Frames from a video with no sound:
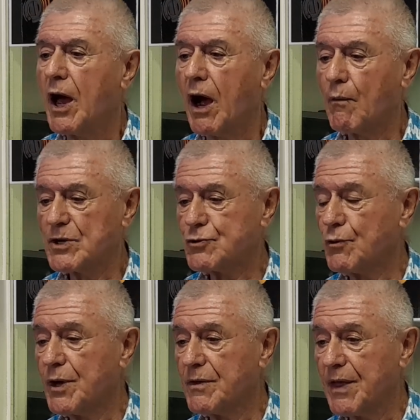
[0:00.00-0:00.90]
I was
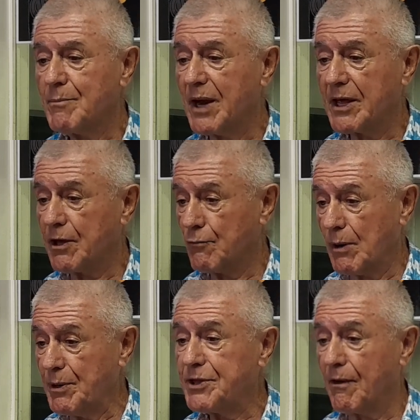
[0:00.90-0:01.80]
doing them like a
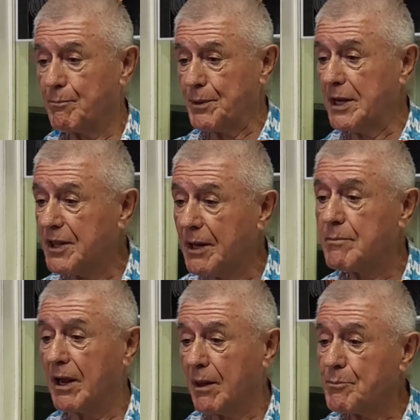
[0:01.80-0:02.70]
rabbit. I peel them,
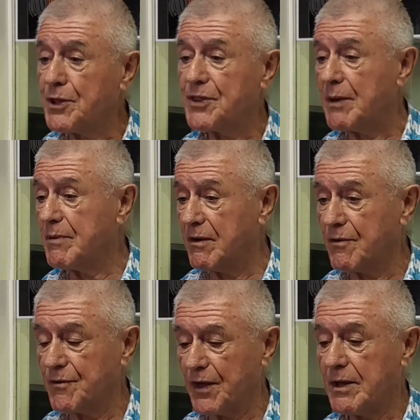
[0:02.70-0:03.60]
I empty them, and everything.